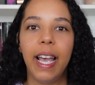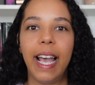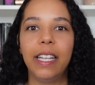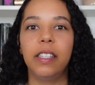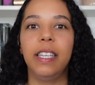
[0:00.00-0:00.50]

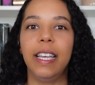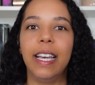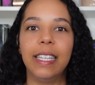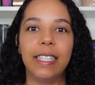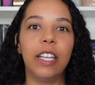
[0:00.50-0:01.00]
It's
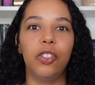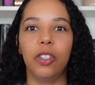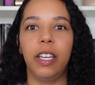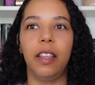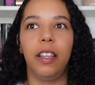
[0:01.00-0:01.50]

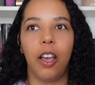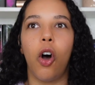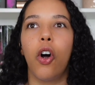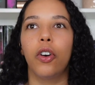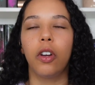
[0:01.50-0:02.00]
essentially the
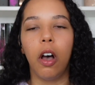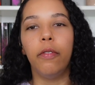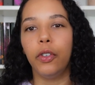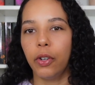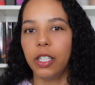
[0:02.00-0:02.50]
heart
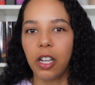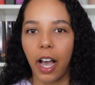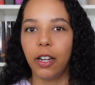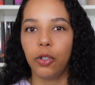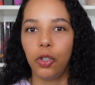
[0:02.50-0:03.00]
of your
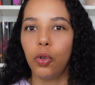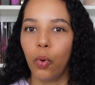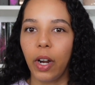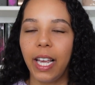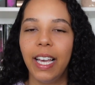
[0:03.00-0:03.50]
entire
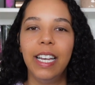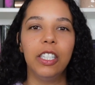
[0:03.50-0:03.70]
story.